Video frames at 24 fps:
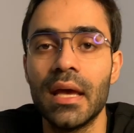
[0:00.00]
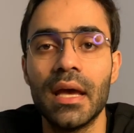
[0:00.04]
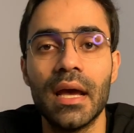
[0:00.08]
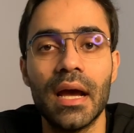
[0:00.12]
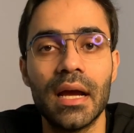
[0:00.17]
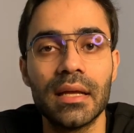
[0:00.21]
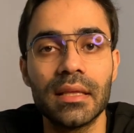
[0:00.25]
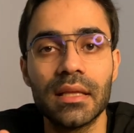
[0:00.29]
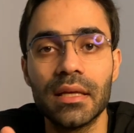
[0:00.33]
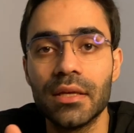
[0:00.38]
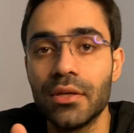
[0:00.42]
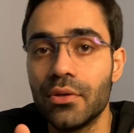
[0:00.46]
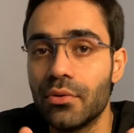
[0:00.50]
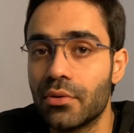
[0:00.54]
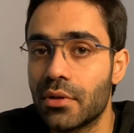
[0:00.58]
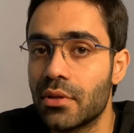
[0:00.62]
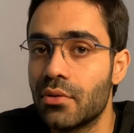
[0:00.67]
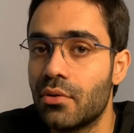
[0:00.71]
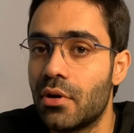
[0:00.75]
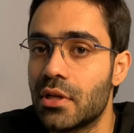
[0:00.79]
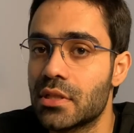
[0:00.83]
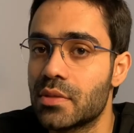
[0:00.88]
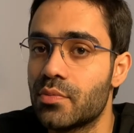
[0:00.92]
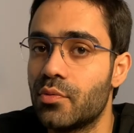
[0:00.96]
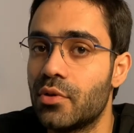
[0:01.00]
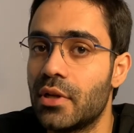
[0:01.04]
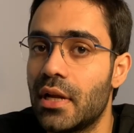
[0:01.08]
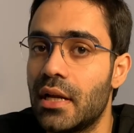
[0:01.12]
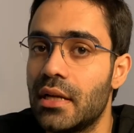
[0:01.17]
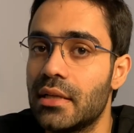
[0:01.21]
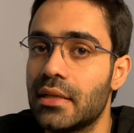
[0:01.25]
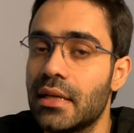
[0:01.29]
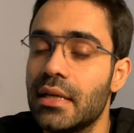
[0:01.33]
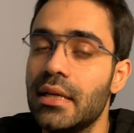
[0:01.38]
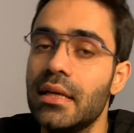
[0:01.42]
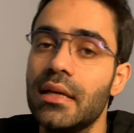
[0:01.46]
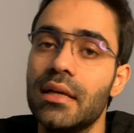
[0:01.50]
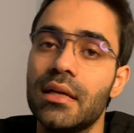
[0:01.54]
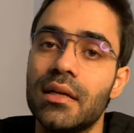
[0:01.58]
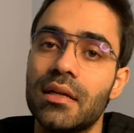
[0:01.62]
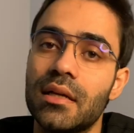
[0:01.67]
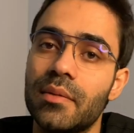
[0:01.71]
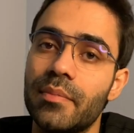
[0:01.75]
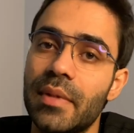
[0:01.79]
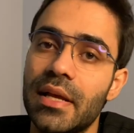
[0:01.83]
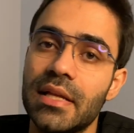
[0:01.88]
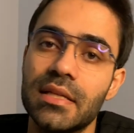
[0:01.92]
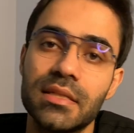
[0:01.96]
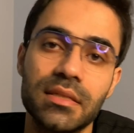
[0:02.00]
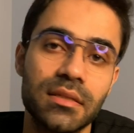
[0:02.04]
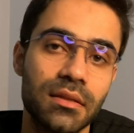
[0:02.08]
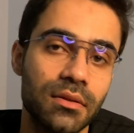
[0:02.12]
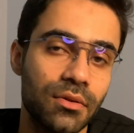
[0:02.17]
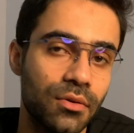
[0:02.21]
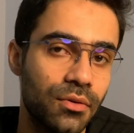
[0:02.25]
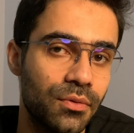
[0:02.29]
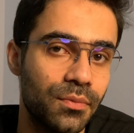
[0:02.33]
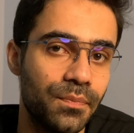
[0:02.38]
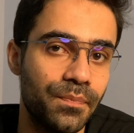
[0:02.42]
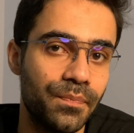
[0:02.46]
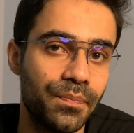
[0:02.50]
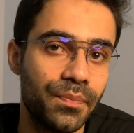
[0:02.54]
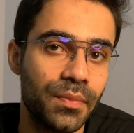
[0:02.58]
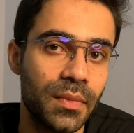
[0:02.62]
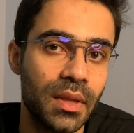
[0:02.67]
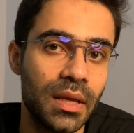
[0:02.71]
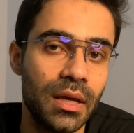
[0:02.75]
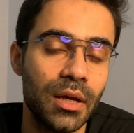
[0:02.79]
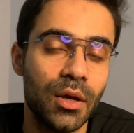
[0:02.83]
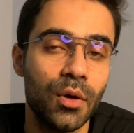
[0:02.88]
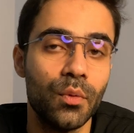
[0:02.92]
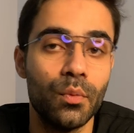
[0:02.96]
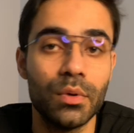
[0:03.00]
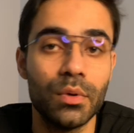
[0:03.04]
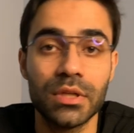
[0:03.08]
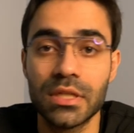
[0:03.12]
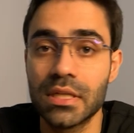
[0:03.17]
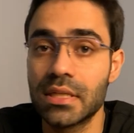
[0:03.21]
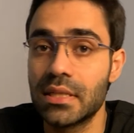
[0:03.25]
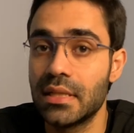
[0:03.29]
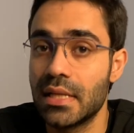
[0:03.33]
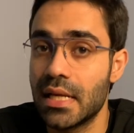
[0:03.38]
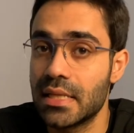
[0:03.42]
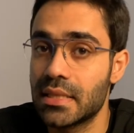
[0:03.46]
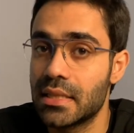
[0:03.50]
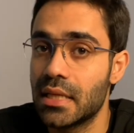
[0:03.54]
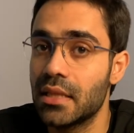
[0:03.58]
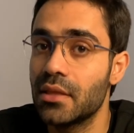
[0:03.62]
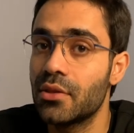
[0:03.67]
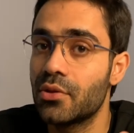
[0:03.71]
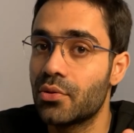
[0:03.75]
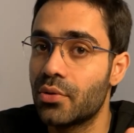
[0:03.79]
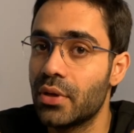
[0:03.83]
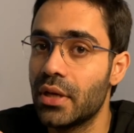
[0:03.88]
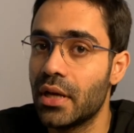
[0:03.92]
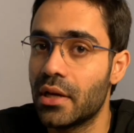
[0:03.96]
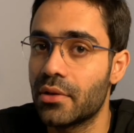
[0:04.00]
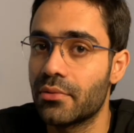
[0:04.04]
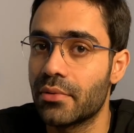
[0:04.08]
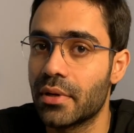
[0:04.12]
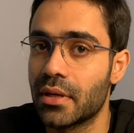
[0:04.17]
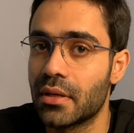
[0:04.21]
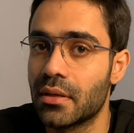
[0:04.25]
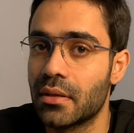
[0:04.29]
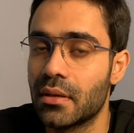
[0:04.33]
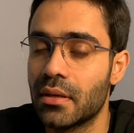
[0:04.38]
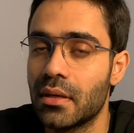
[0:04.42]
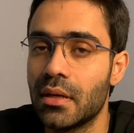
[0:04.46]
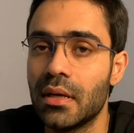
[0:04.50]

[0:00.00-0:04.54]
And the urine osmolality remains low, which is less than 300.